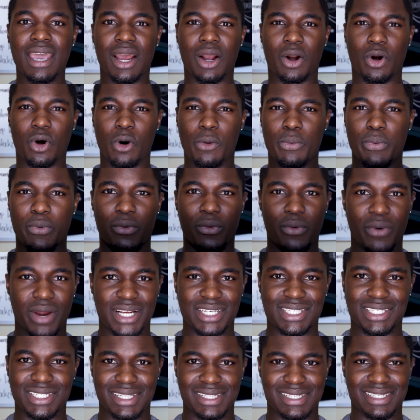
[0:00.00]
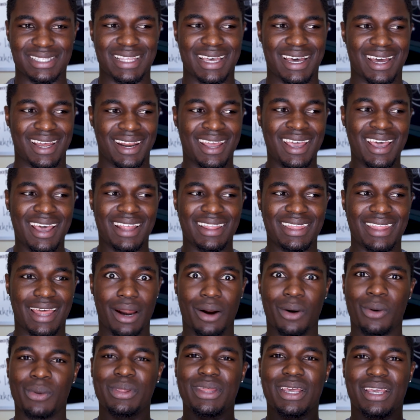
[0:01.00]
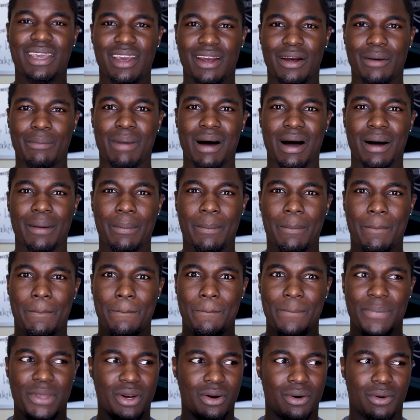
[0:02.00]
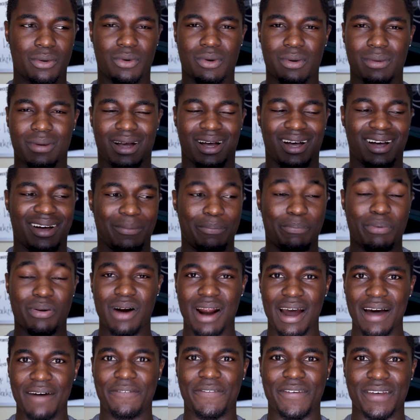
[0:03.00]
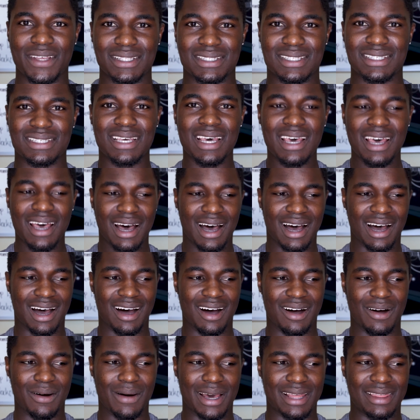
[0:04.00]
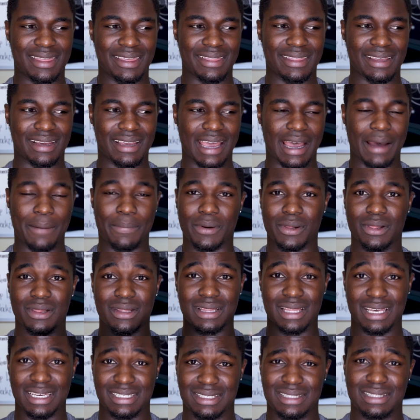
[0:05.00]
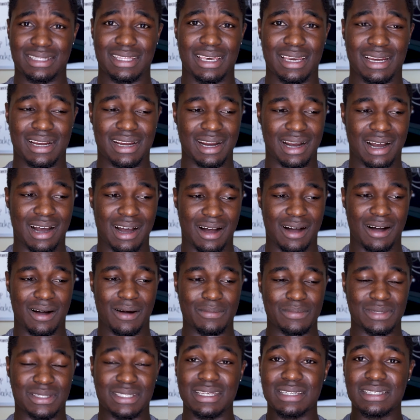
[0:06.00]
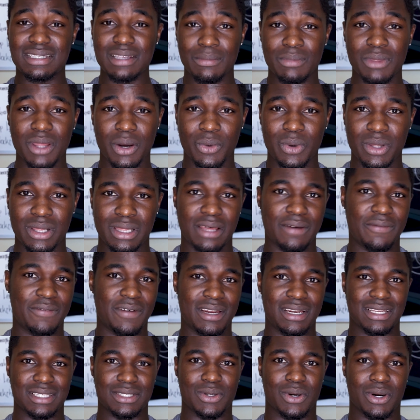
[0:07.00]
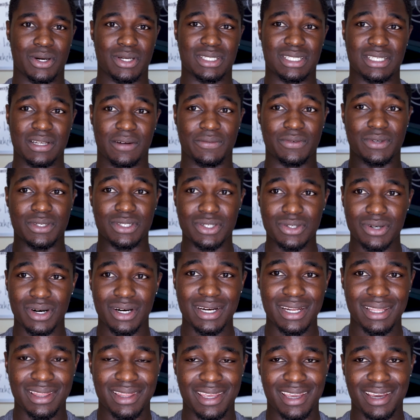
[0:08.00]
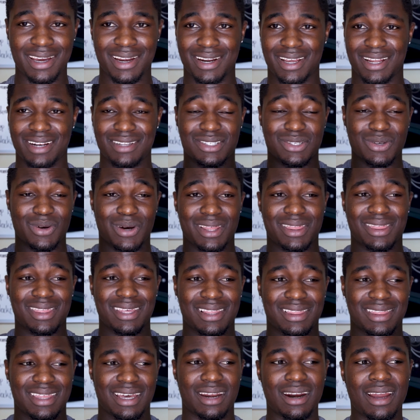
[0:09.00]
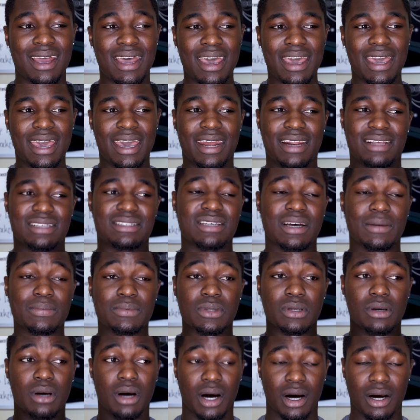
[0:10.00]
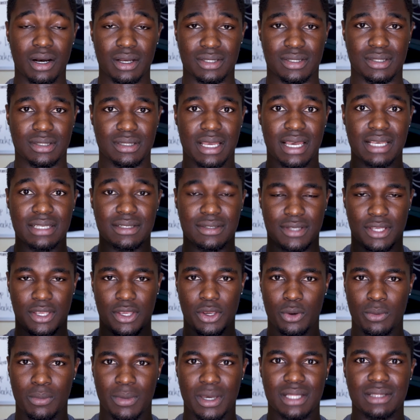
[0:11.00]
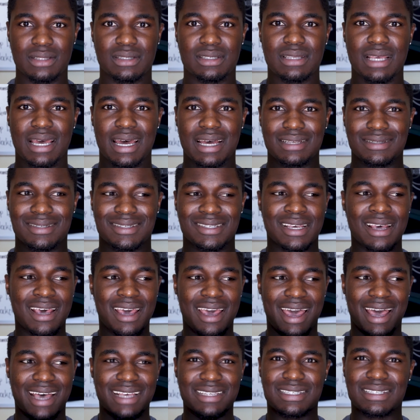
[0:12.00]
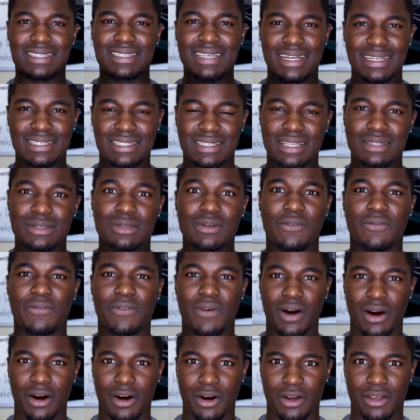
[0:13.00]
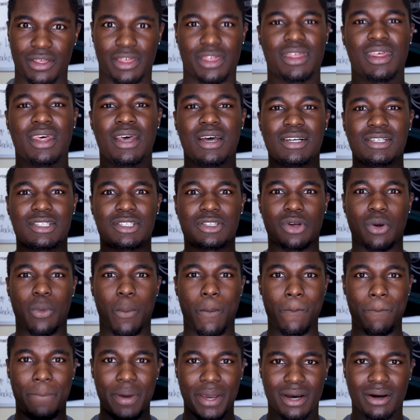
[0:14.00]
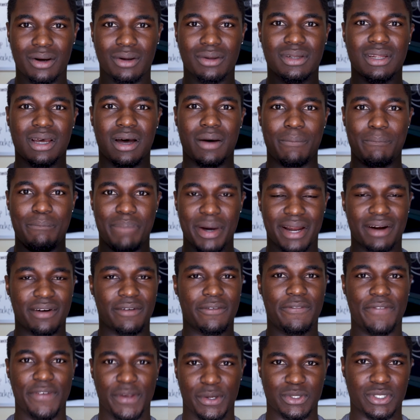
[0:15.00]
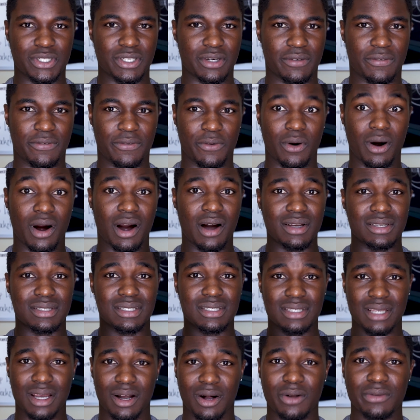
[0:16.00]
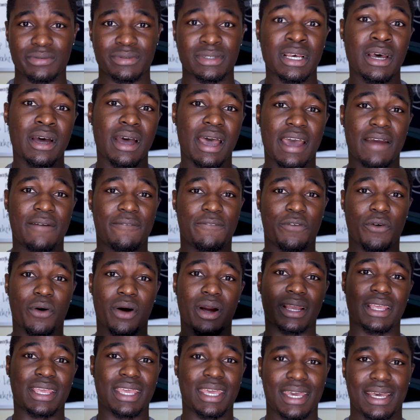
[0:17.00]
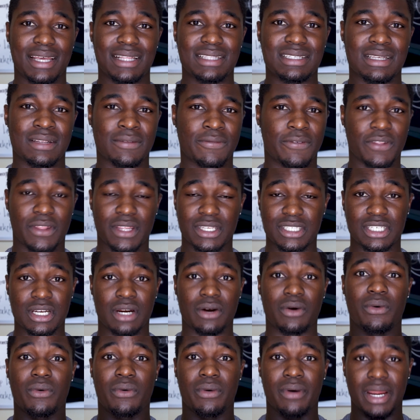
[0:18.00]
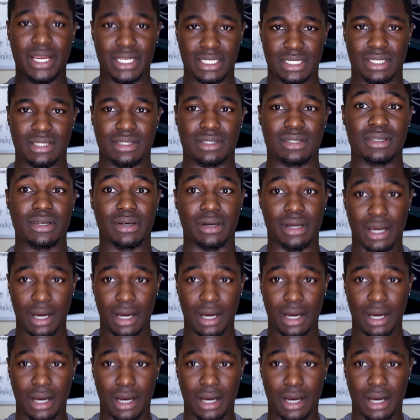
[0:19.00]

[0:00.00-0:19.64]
and corporations that only care about profits. I think the capitalistic system that we live in is going to self-destruct in the end. And so I think that it is up to us as humans, as citizens of Earth, to build a better future for ourselves and for our kids and for the generations to